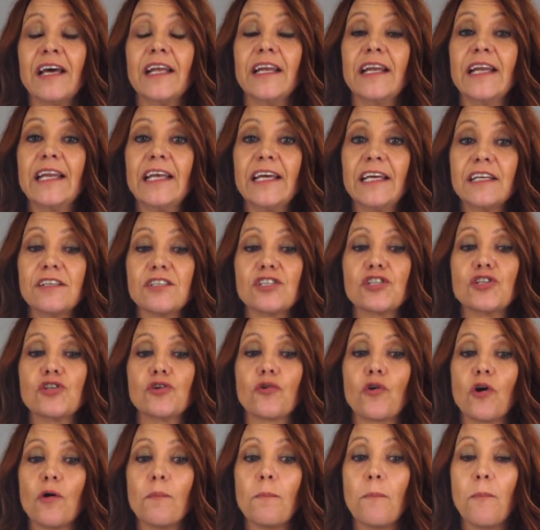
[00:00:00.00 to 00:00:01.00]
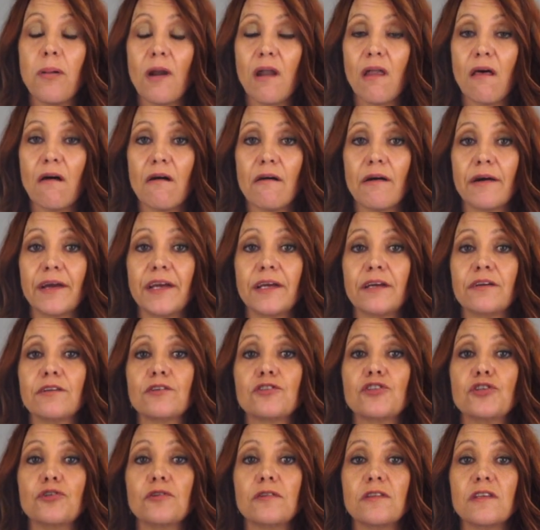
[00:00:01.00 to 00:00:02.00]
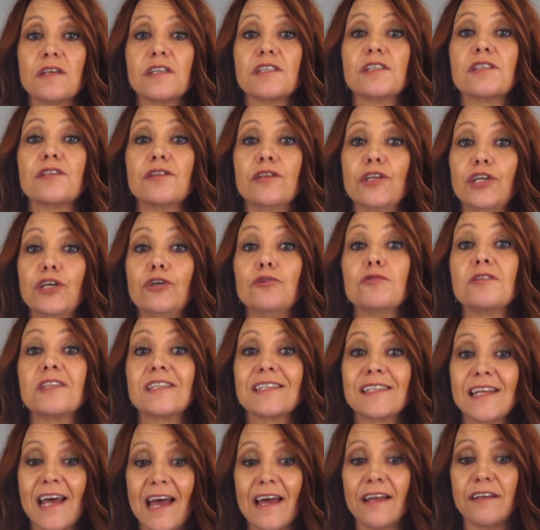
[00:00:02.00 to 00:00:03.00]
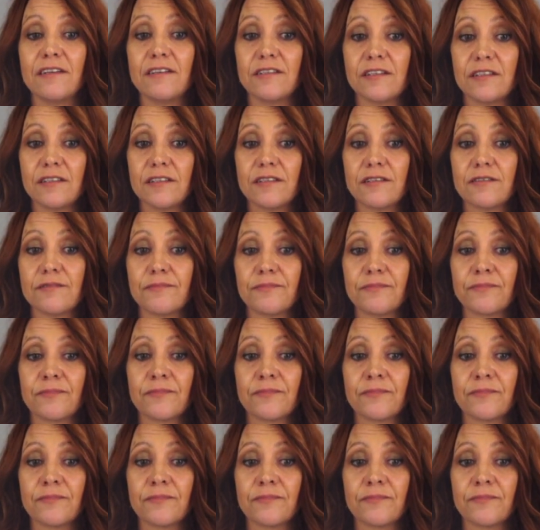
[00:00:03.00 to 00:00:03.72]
needs to comply to this new standard.